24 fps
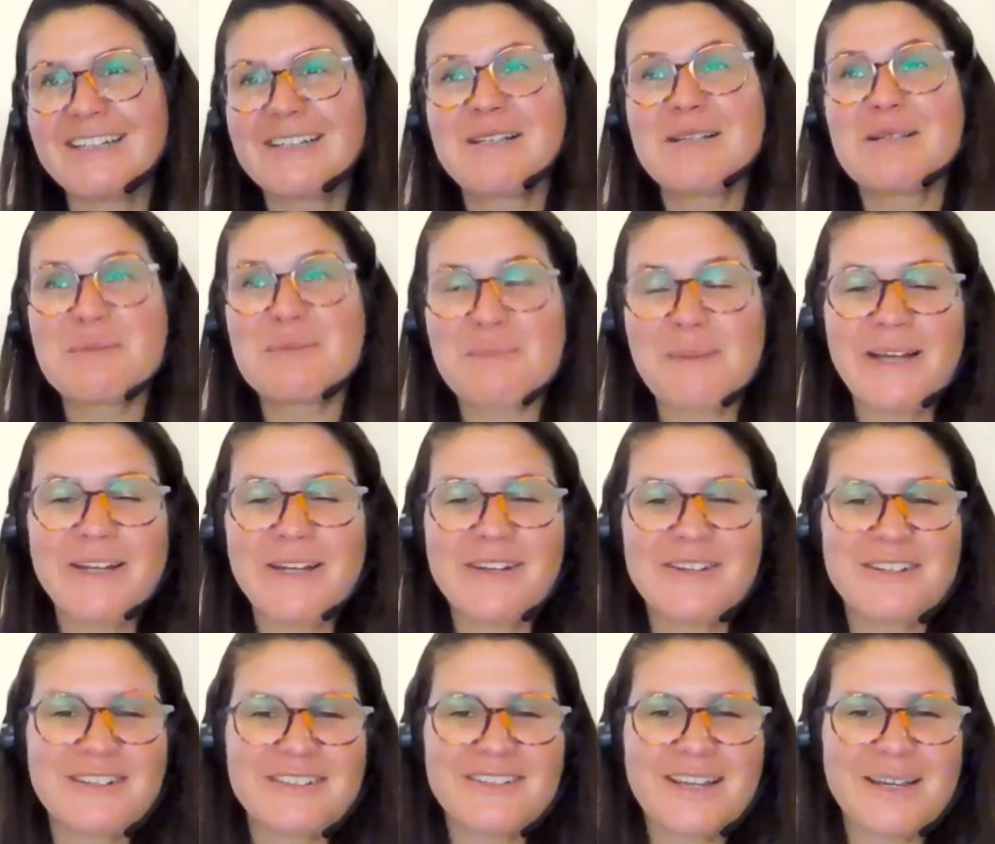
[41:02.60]

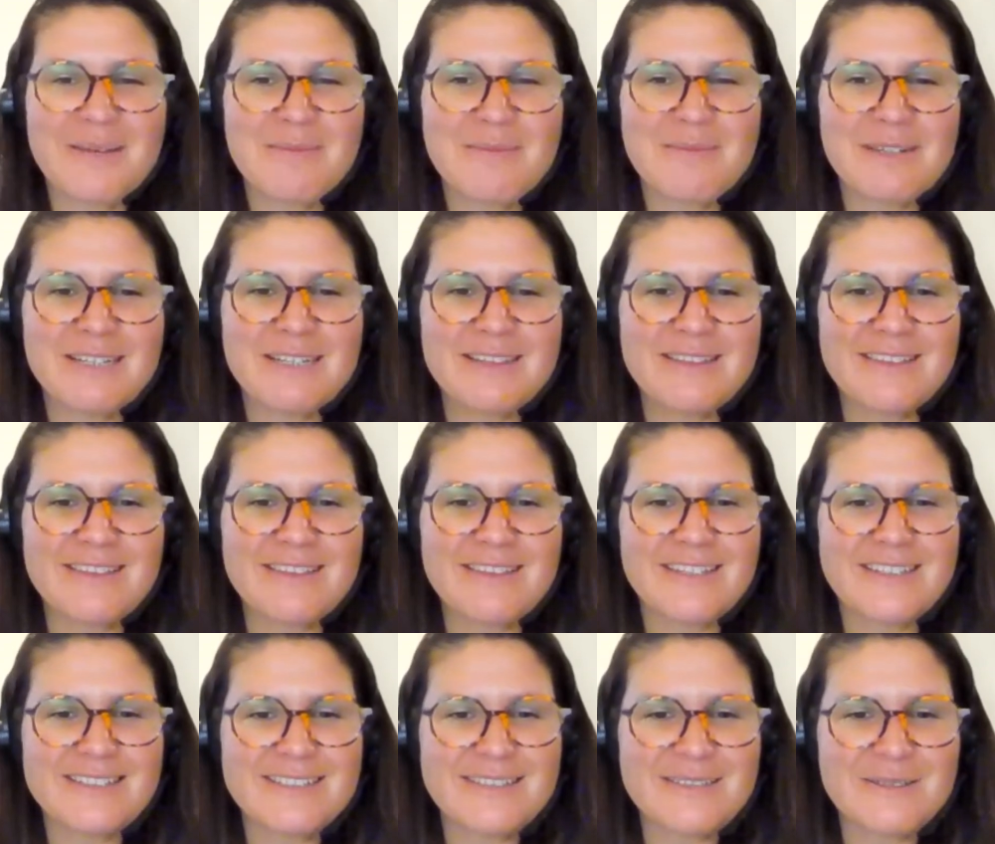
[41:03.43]
inspire them in
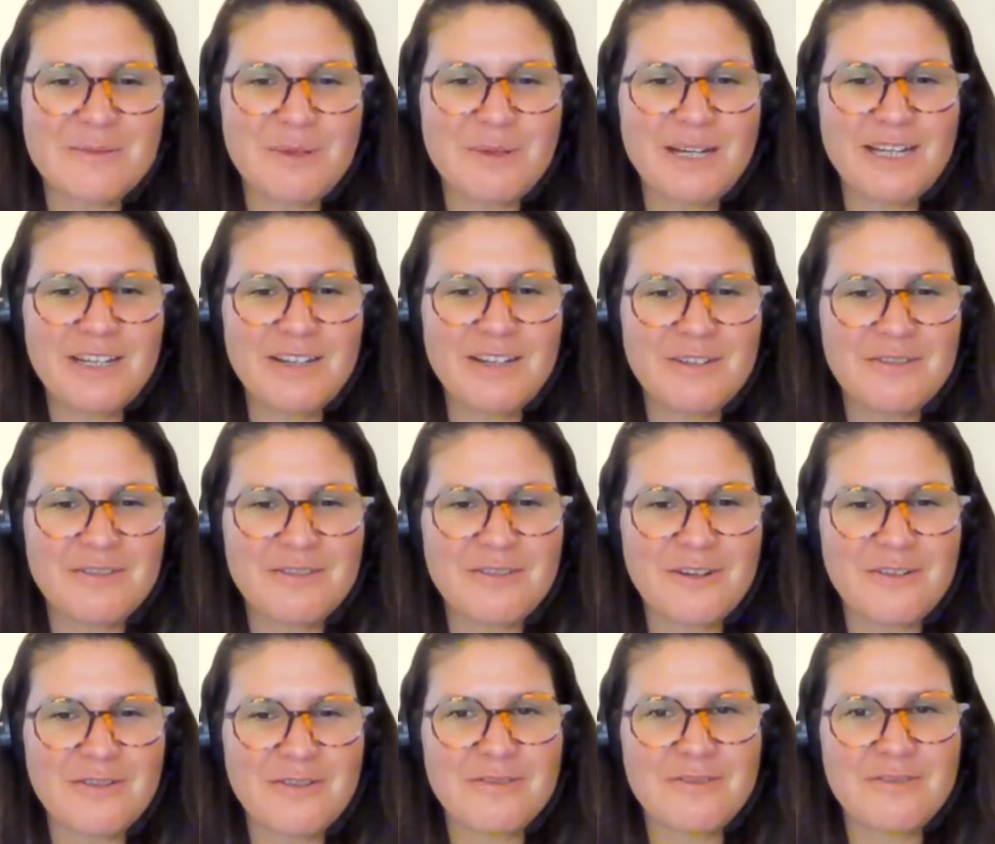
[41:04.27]
this way
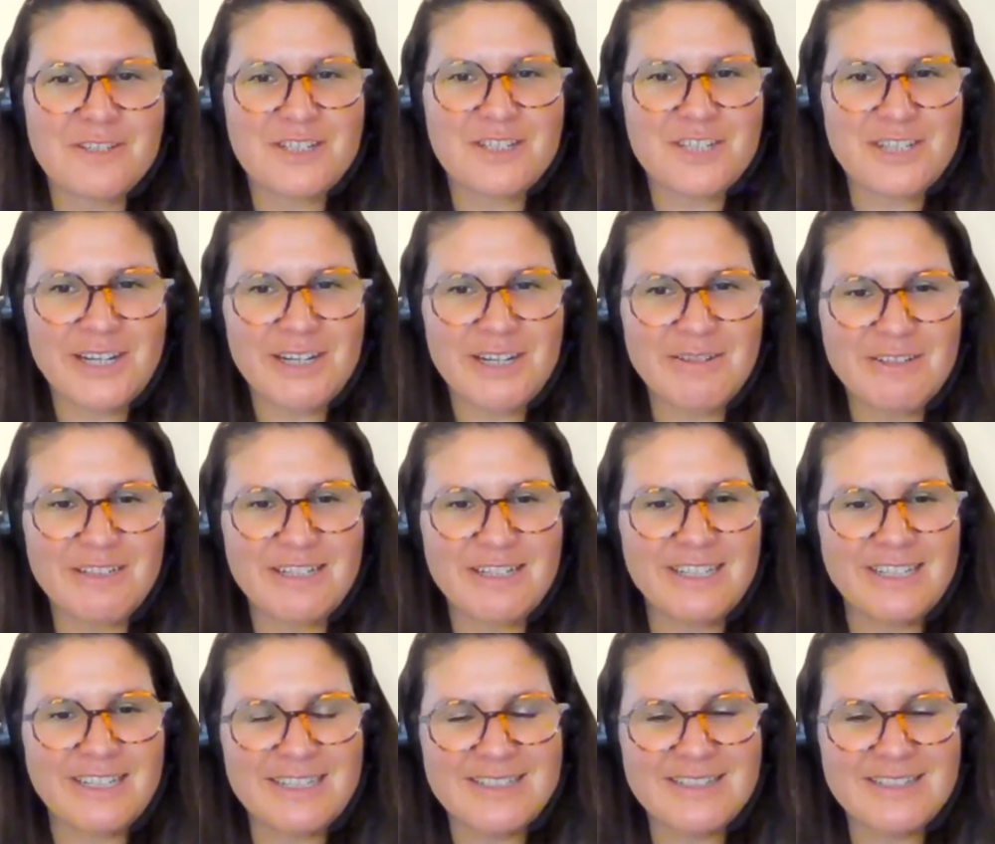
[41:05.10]
of, of sharing.